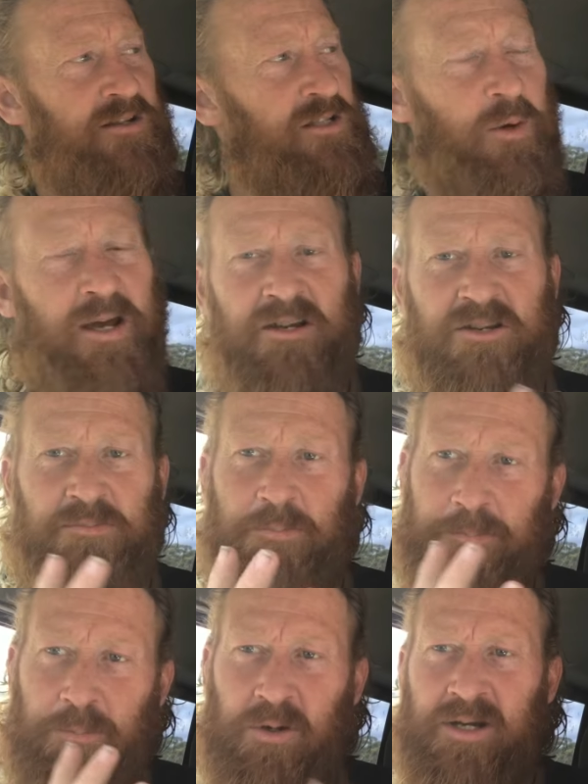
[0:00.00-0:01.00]
So we're going to just
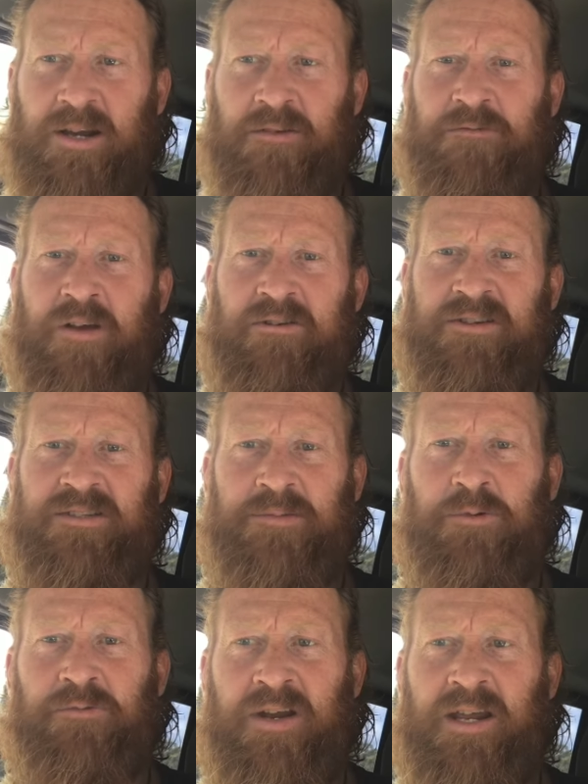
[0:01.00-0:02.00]
put it in a very
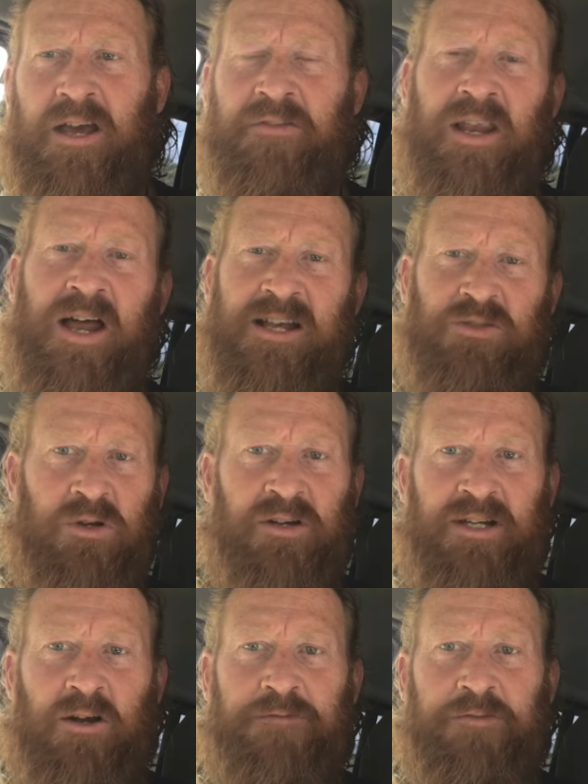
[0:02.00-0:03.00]
simple video. The last one I
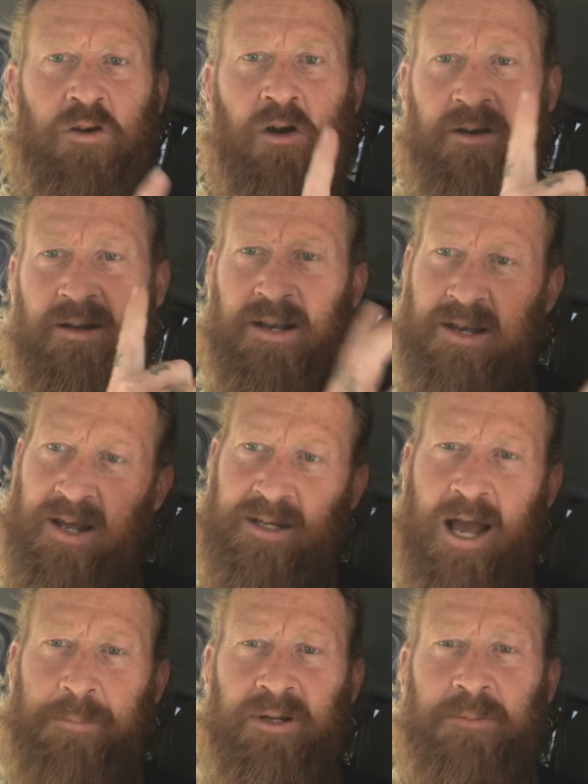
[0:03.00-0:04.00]
did, I forgot a
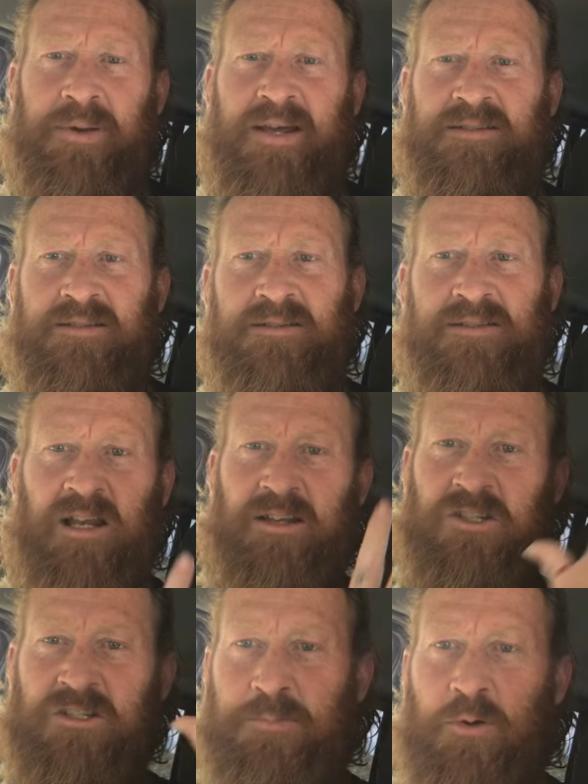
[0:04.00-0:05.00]
couple of pieces, so
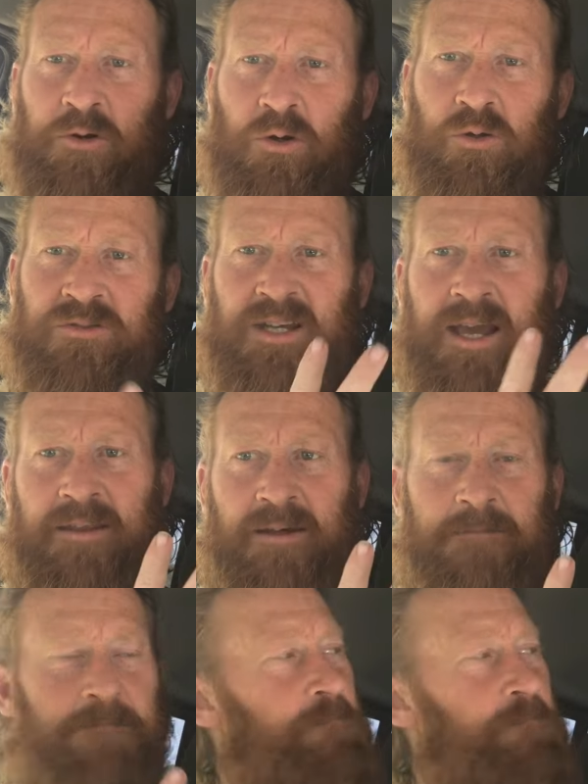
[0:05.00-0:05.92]
let's just put it all together.